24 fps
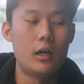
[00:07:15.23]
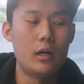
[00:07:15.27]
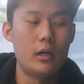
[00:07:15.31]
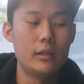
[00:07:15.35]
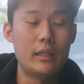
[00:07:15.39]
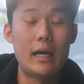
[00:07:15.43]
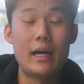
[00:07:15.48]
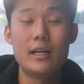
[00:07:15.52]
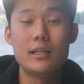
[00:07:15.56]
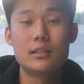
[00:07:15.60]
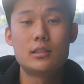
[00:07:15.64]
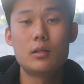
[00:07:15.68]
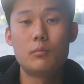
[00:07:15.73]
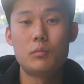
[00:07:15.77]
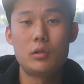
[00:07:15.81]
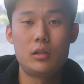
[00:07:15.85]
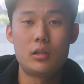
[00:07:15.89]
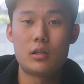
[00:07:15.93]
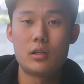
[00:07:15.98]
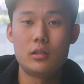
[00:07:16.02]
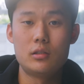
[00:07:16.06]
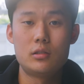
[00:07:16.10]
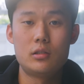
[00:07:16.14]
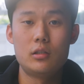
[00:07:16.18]
that is something to
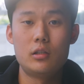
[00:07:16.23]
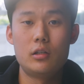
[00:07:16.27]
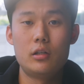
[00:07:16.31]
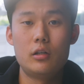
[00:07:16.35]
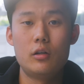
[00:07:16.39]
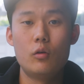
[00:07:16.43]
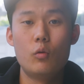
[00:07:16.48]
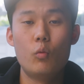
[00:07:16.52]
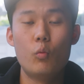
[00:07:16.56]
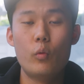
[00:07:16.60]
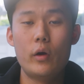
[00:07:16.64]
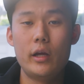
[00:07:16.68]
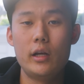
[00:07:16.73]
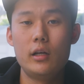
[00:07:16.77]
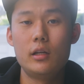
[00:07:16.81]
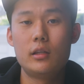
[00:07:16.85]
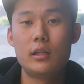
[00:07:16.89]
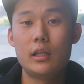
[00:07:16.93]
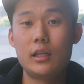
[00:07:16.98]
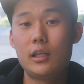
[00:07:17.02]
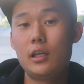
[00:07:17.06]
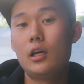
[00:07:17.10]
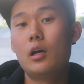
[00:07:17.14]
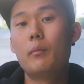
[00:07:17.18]
consider when
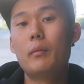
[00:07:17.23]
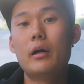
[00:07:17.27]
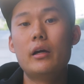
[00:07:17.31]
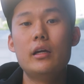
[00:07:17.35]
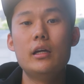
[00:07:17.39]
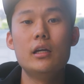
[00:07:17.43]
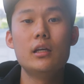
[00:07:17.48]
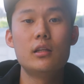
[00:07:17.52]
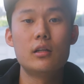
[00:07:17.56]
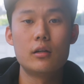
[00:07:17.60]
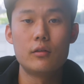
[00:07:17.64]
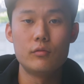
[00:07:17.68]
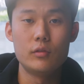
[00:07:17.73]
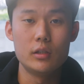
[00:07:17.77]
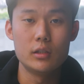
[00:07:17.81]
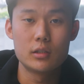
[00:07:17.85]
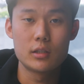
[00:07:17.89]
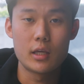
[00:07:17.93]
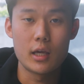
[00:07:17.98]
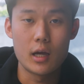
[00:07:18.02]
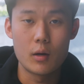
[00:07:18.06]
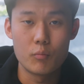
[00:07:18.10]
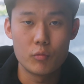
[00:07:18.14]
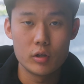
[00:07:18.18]
thinking about either of these
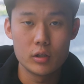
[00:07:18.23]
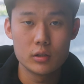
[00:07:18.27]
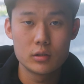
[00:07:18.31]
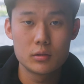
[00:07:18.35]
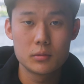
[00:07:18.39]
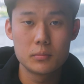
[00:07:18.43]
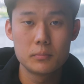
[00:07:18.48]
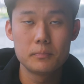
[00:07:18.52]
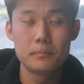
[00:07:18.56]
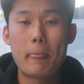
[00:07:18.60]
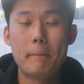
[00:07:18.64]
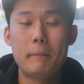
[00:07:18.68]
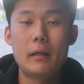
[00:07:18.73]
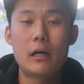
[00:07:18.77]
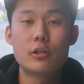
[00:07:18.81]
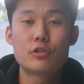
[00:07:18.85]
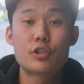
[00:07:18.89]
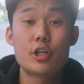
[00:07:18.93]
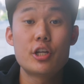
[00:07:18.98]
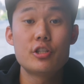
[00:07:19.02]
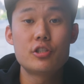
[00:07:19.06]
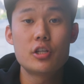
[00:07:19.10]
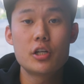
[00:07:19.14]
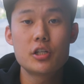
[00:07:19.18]
cameras. Now,
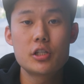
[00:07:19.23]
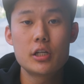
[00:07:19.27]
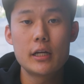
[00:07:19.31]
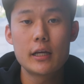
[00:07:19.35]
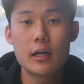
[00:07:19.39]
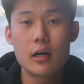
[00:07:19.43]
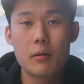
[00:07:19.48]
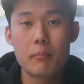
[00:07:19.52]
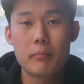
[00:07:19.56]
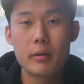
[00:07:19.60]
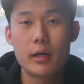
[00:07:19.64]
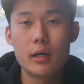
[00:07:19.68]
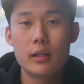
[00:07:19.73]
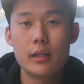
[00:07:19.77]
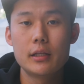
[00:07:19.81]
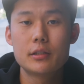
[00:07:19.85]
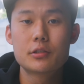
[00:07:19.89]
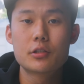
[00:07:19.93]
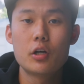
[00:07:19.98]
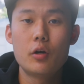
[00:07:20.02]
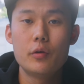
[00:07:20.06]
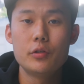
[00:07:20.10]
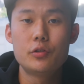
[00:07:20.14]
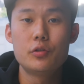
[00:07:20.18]
transitioning a bit, let's
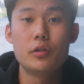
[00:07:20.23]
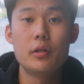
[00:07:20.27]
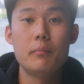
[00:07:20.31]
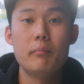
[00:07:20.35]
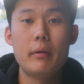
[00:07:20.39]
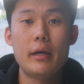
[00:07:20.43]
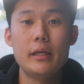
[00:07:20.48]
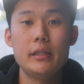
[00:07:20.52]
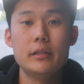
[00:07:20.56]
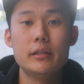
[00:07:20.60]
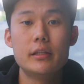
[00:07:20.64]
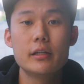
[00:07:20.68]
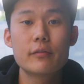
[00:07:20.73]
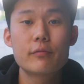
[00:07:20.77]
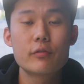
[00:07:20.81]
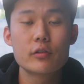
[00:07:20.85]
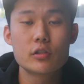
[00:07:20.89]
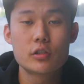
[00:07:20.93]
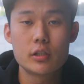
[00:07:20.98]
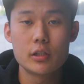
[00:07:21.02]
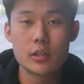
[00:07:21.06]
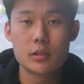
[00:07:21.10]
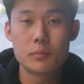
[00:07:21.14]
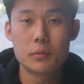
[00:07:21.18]
go into the main
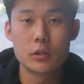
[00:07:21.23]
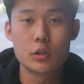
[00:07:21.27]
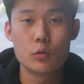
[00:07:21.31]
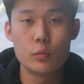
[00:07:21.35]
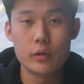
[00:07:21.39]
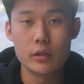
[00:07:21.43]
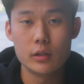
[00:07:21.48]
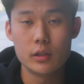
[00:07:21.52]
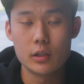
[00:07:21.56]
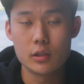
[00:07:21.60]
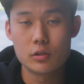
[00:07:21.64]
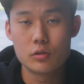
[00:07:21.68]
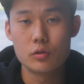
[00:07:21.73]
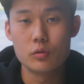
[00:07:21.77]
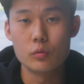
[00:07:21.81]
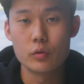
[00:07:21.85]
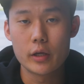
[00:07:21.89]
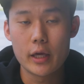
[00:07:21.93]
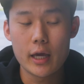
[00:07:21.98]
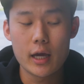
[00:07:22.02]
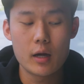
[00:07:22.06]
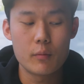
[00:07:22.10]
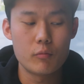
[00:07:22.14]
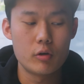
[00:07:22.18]
differences between these two
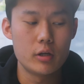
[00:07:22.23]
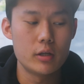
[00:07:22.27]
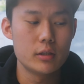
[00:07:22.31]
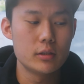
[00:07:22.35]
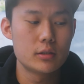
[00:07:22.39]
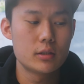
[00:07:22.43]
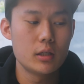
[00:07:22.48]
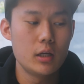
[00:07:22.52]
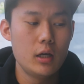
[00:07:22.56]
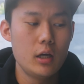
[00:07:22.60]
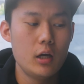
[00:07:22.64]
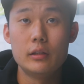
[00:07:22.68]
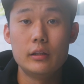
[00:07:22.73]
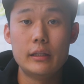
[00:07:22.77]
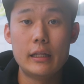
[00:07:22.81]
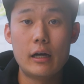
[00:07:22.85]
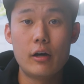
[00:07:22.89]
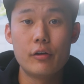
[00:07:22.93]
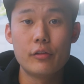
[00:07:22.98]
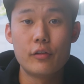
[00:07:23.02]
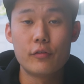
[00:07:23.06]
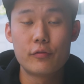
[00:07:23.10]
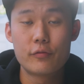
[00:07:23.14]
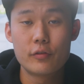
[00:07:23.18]
cameras.
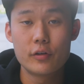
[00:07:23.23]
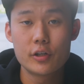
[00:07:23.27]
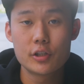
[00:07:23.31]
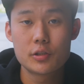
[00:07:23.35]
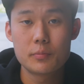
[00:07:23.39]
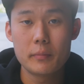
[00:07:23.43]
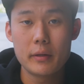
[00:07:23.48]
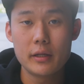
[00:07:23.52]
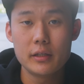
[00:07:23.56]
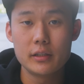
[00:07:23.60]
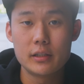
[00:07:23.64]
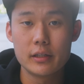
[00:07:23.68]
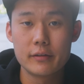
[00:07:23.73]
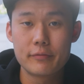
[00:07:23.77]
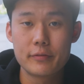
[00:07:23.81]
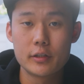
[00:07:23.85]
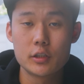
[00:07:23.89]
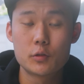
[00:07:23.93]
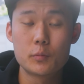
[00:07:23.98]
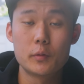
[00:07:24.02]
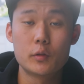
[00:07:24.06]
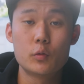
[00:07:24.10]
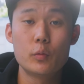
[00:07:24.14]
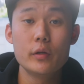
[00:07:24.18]
Now, the first main
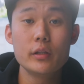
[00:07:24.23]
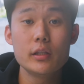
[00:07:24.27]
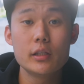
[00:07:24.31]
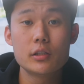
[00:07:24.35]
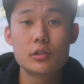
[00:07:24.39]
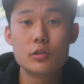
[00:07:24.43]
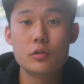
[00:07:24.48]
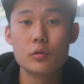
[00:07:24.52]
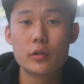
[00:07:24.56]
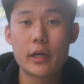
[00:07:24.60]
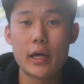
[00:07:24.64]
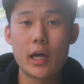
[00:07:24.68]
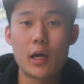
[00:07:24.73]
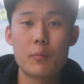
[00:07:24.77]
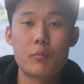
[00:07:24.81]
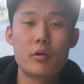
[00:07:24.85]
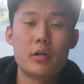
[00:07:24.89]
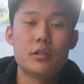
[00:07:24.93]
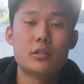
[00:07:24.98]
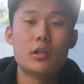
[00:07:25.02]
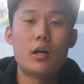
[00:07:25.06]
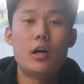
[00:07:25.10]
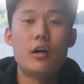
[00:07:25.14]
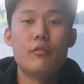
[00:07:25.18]
difference between these two
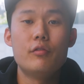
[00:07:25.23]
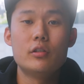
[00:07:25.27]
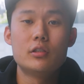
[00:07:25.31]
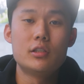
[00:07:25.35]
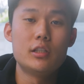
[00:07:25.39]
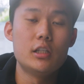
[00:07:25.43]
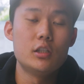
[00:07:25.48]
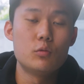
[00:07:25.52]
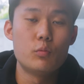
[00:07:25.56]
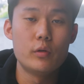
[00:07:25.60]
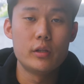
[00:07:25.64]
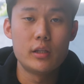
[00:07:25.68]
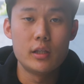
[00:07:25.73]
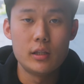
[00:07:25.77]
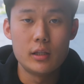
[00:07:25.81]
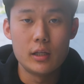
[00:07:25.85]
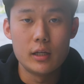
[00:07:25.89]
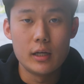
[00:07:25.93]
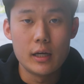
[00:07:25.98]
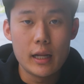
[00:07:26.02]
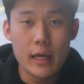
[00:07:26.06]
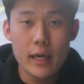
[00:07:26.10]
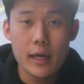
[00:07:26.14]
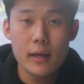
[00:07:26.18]
cameras obviously is within the
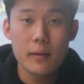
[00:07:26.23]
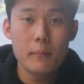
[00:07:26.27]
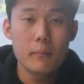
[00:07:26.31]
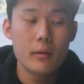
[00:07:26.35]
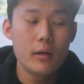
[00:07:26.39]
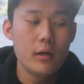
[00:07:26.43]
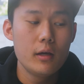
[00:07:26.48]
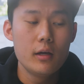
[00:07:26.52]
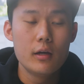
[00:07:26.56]
name.